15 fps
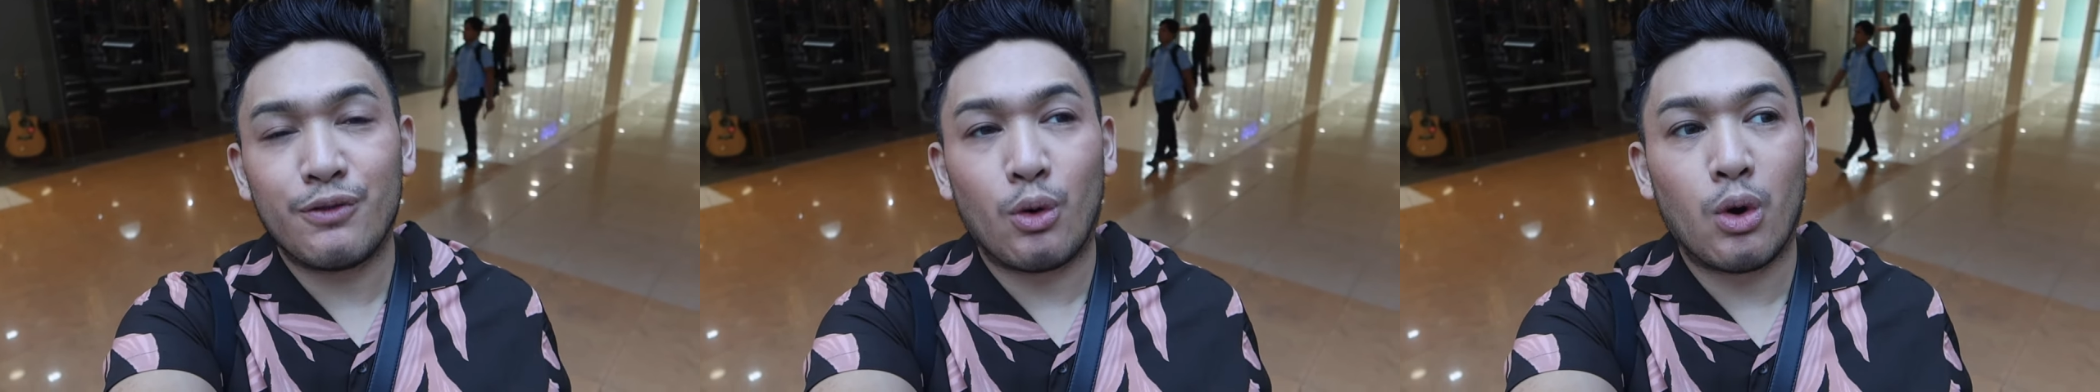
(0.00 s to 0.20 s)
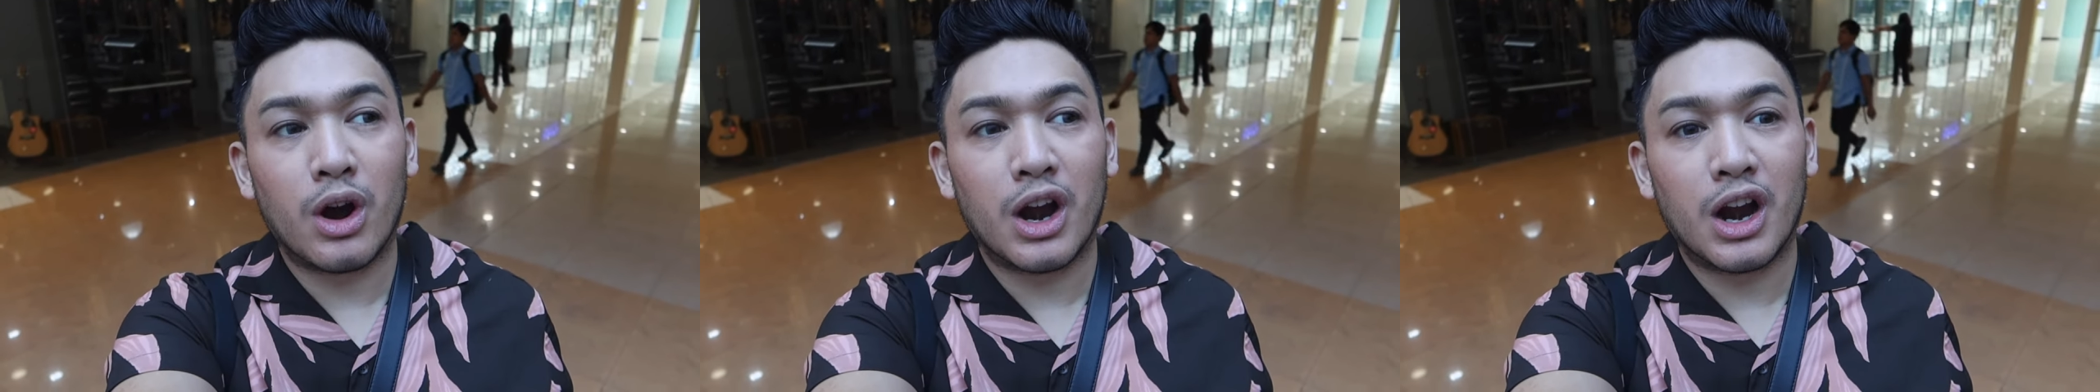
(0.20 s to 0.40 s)

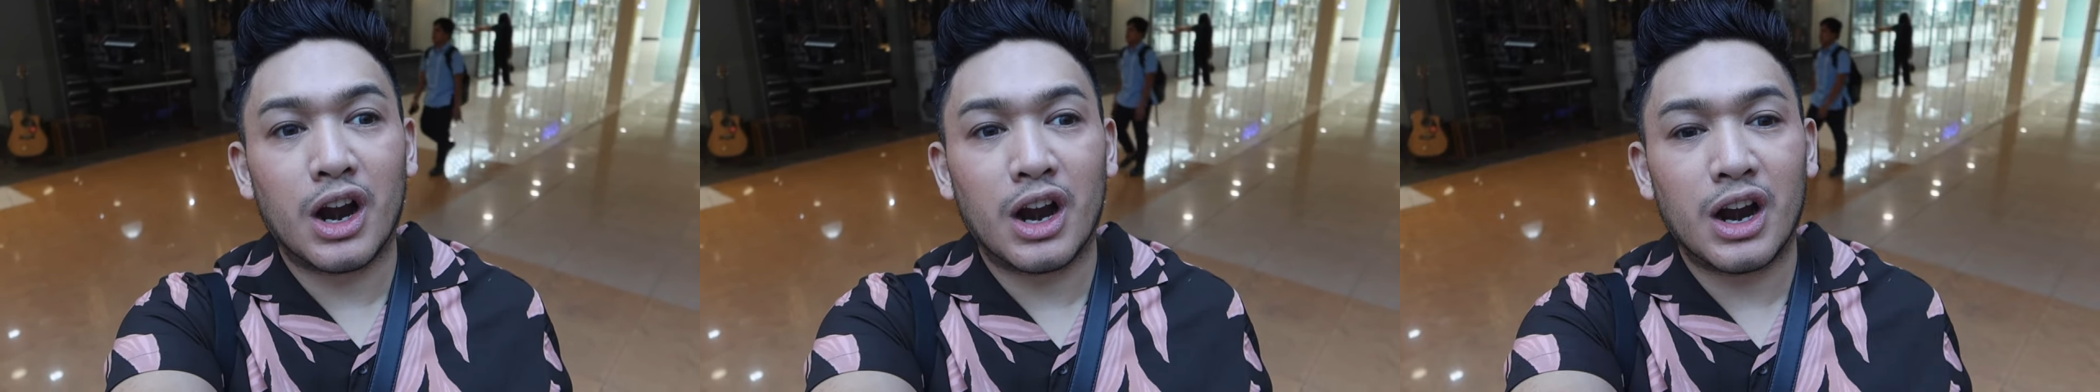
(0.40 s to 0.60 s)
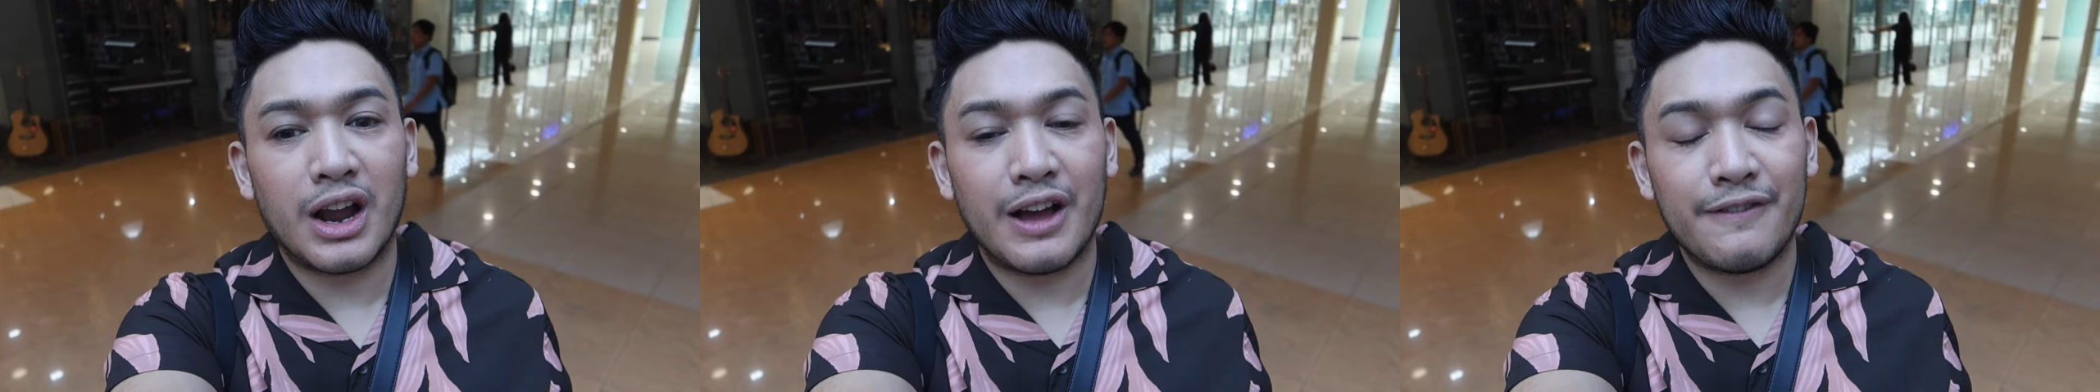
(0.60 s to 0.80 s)

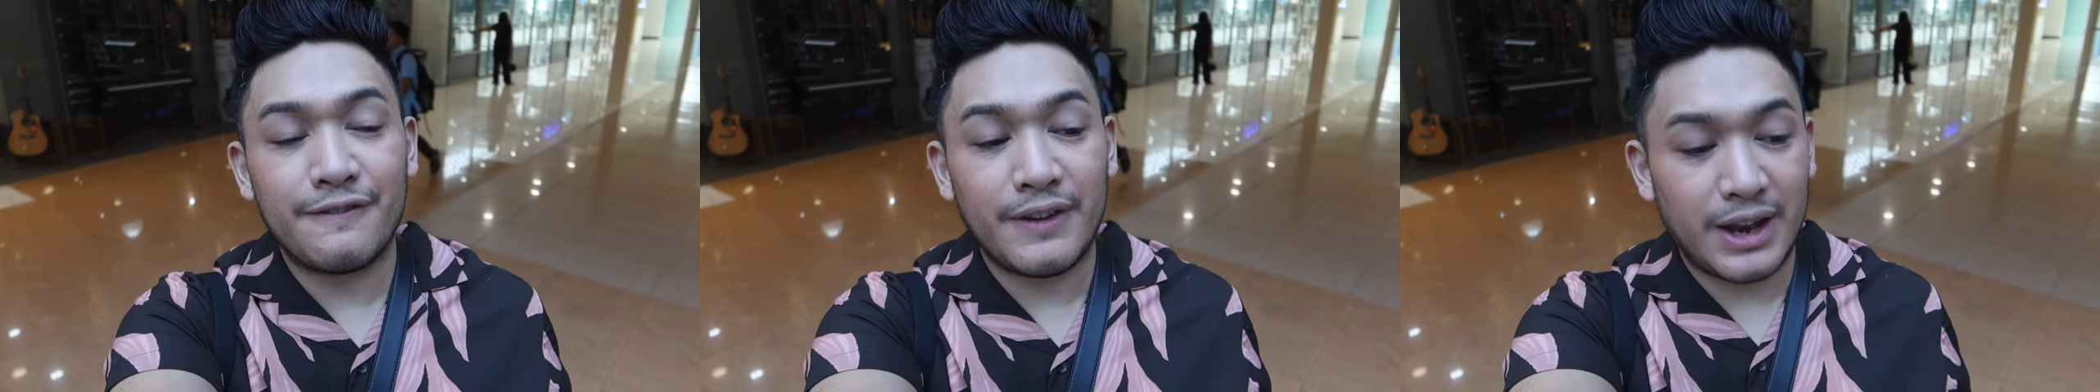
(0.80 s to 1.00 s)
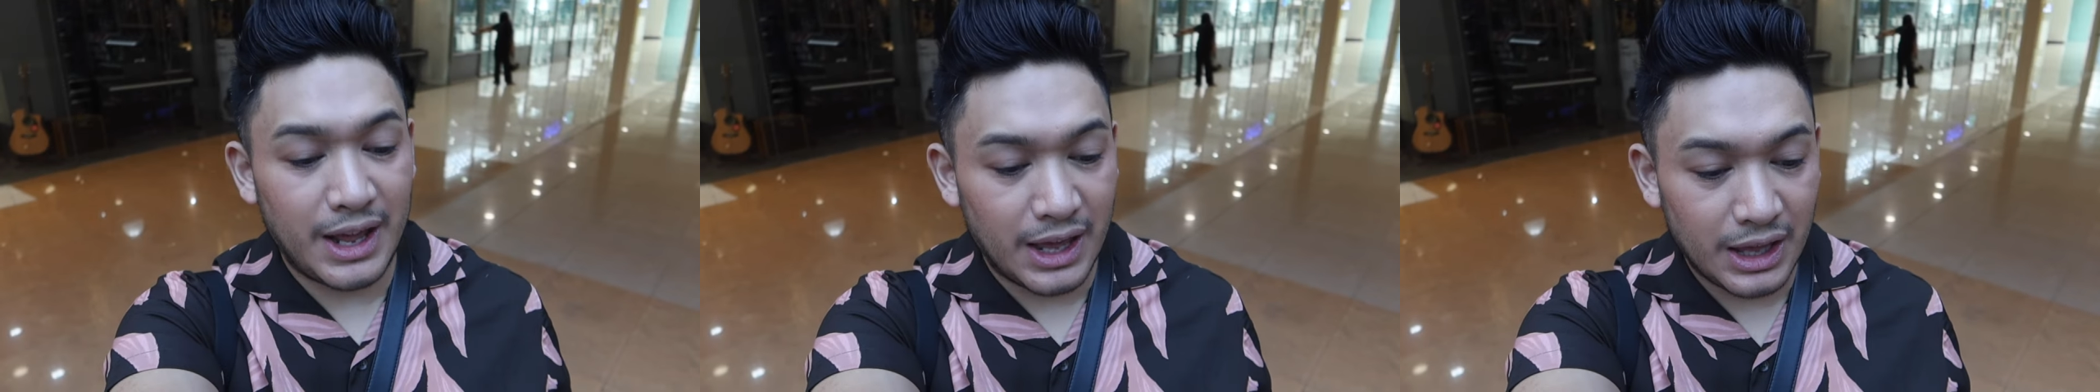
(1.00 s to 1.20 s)
for a
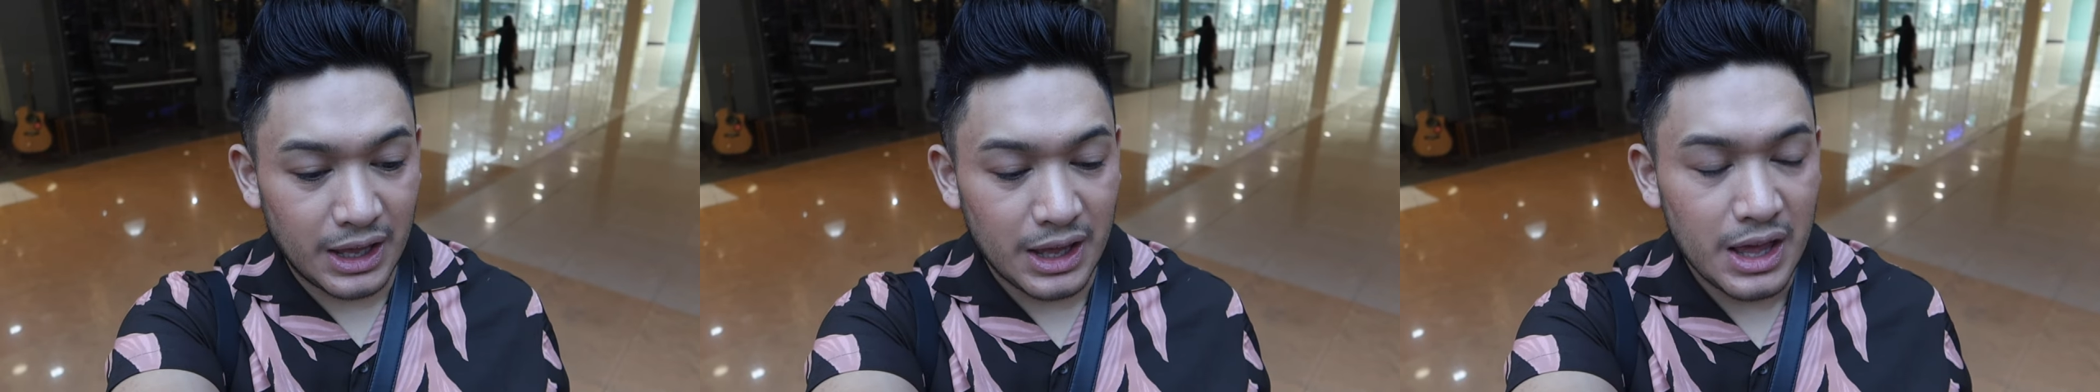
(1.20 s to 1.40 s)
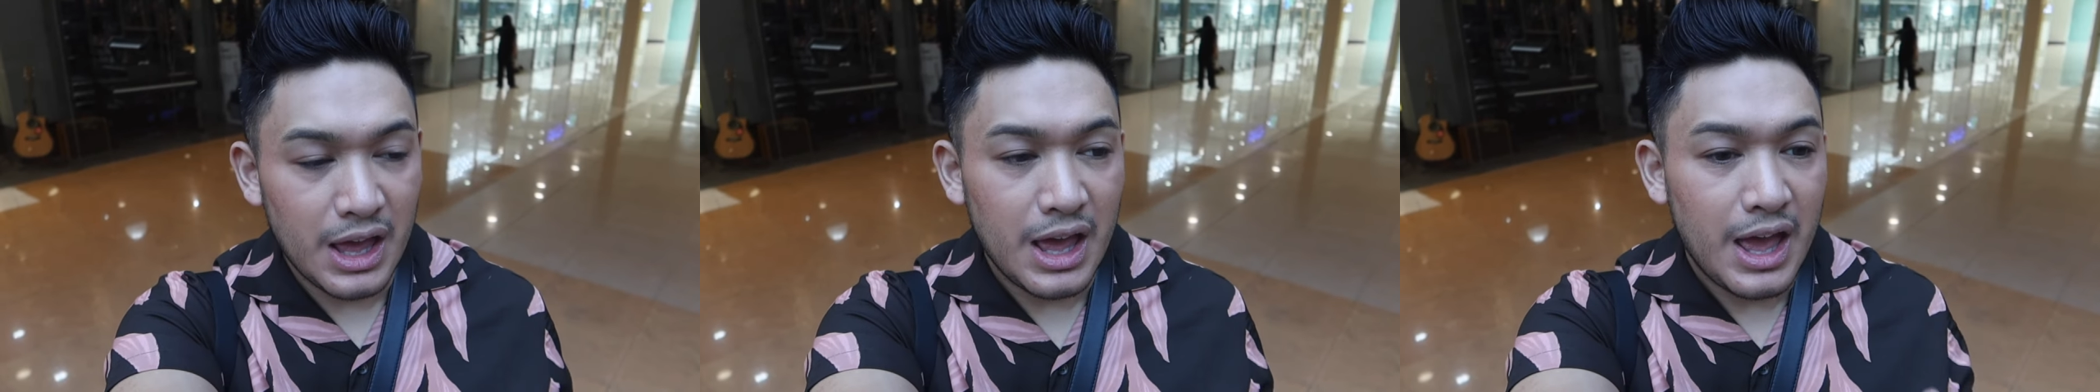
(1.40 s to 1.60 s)

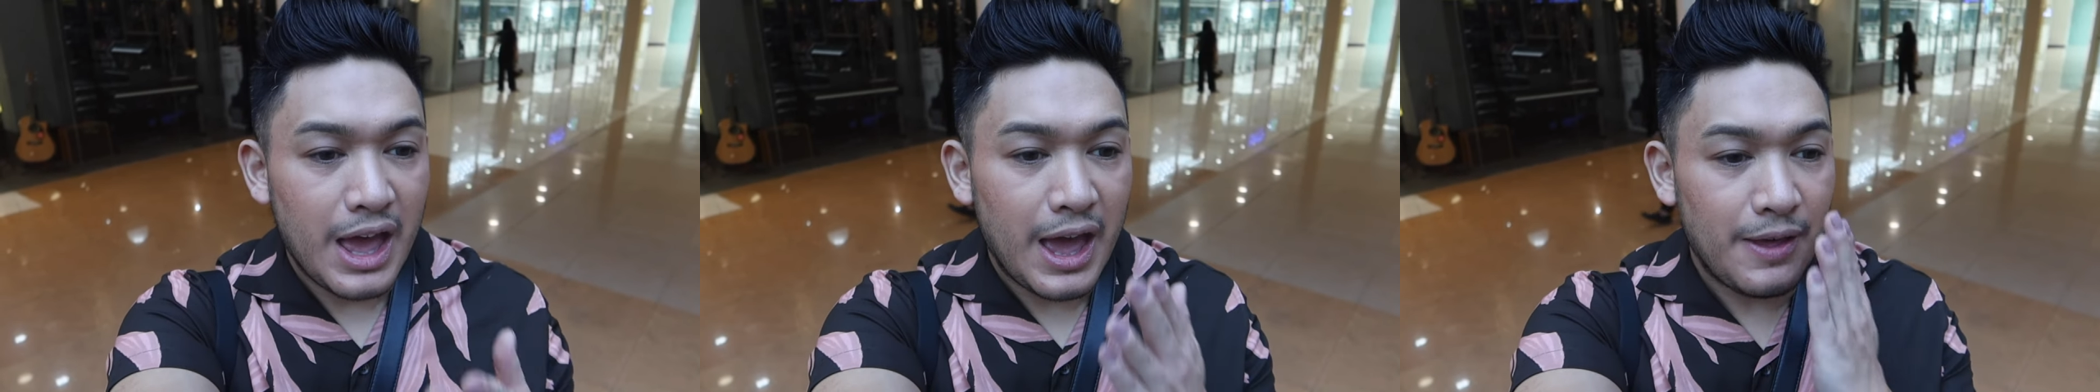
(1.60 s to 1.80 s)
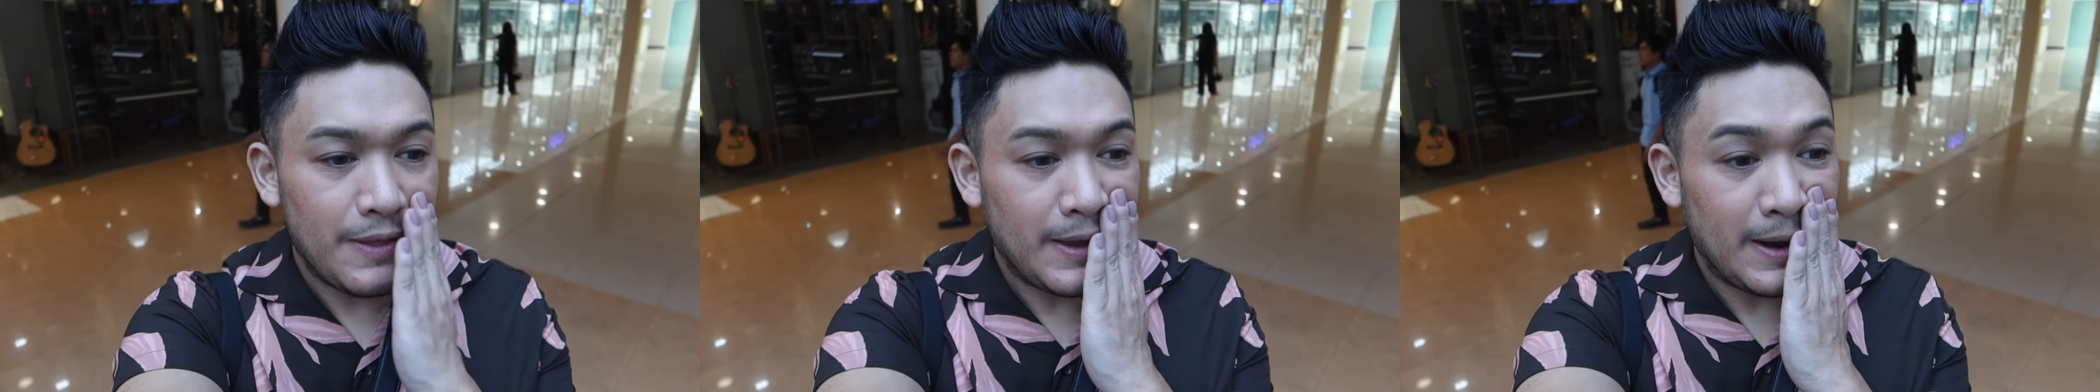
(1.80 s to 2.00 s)
fitting,
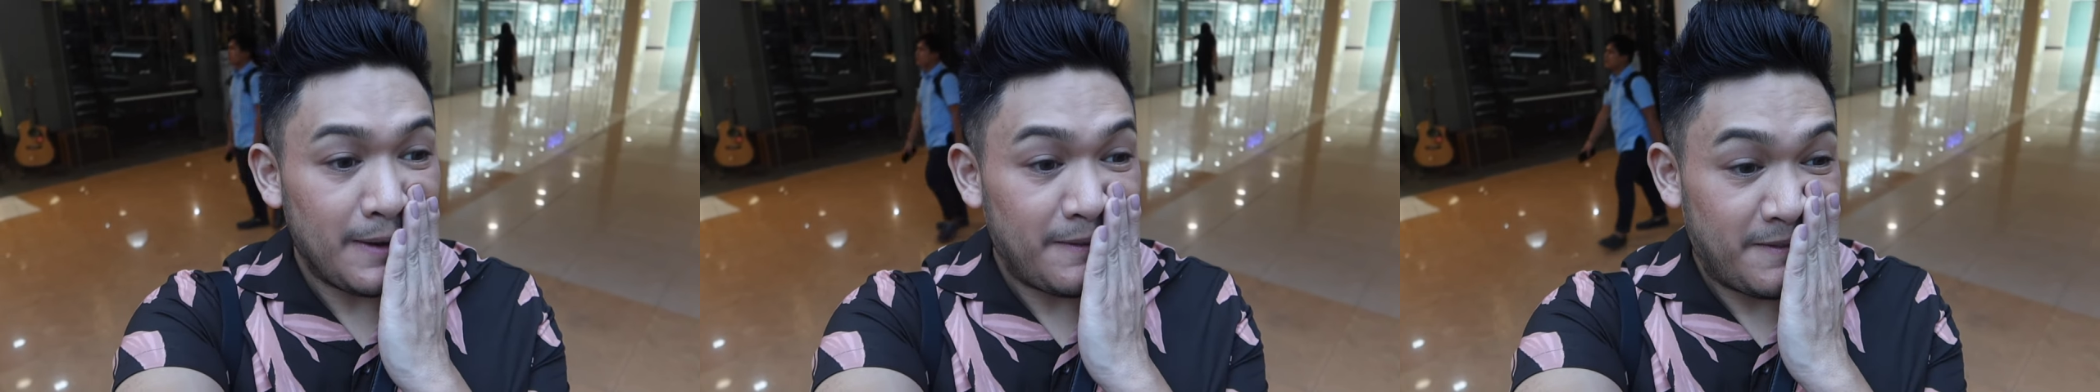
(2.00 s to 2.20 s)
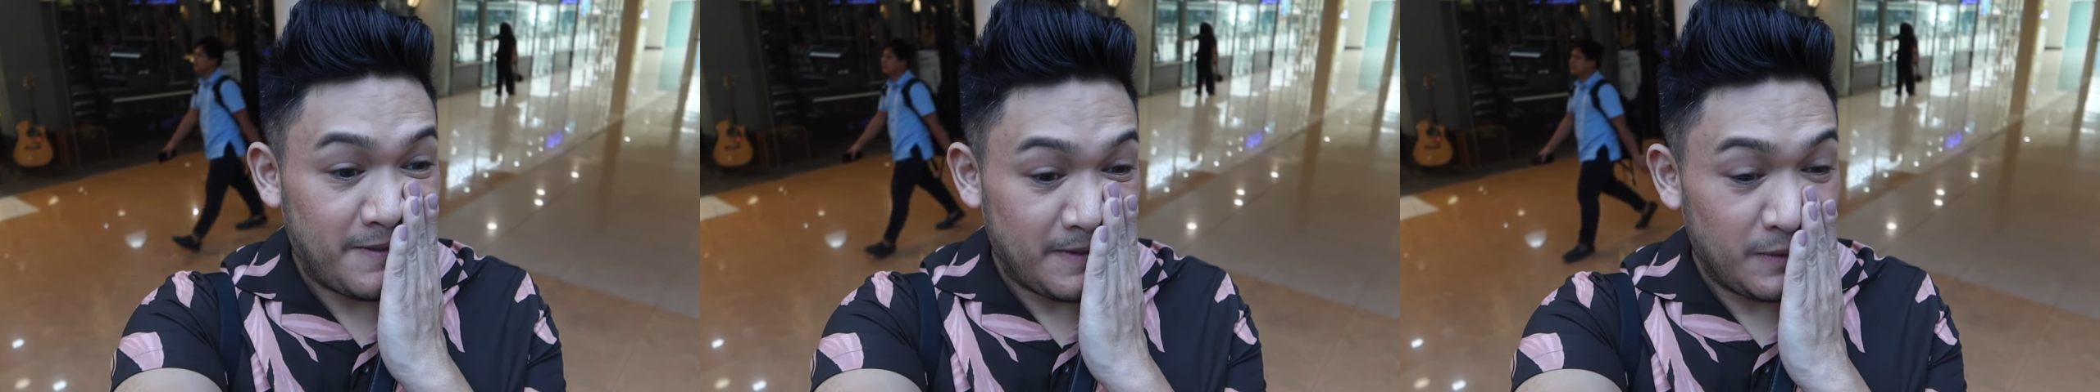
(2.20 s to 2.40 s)
and then
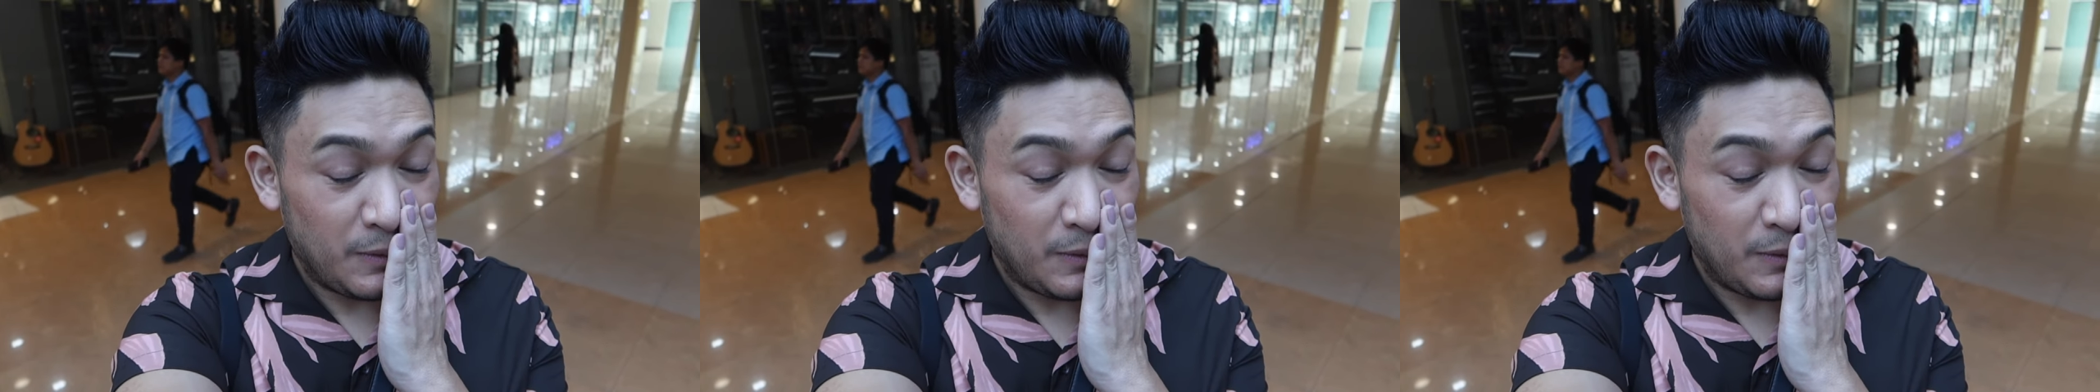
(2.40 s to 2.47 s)
I've,